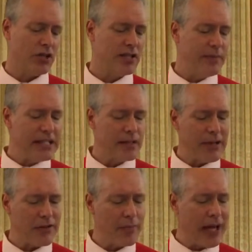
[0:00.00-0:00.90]
She speaks
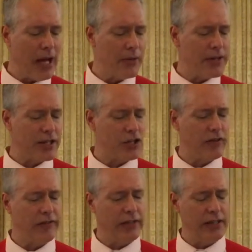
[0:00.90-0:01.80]
about the power that
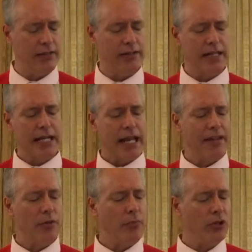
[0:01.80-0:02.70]
she feels
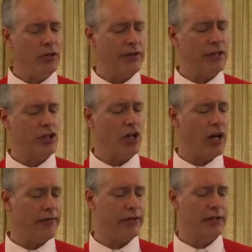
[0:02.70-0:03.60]
and the pull that she
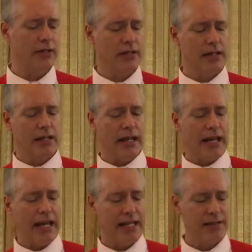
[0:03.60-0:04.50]
often
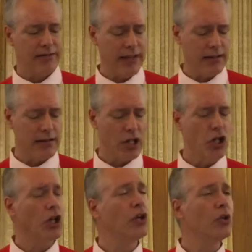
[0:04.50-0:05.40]
has felt to
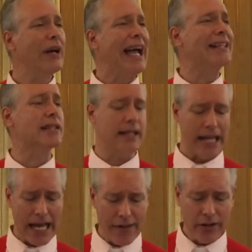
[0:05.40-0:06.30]
go and to
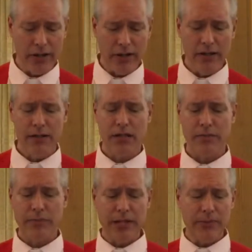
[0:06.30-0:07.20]
gather,
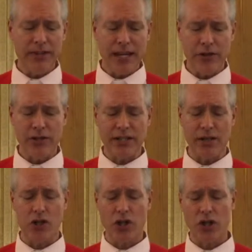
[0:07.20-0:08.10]
to be with others
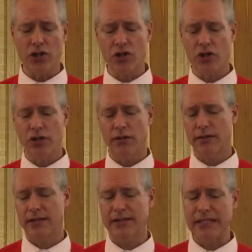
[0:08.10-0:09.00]
at church,
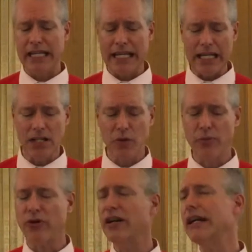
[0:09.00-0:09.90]
to sing and to
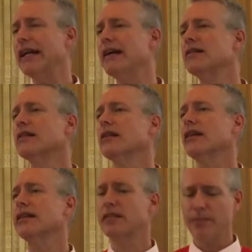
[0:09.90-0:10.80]
pray,
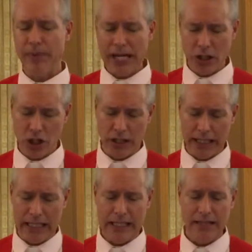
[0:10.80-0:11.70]

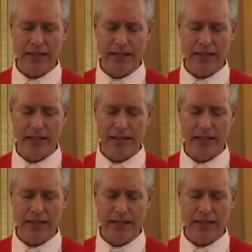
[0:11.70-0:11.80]
especially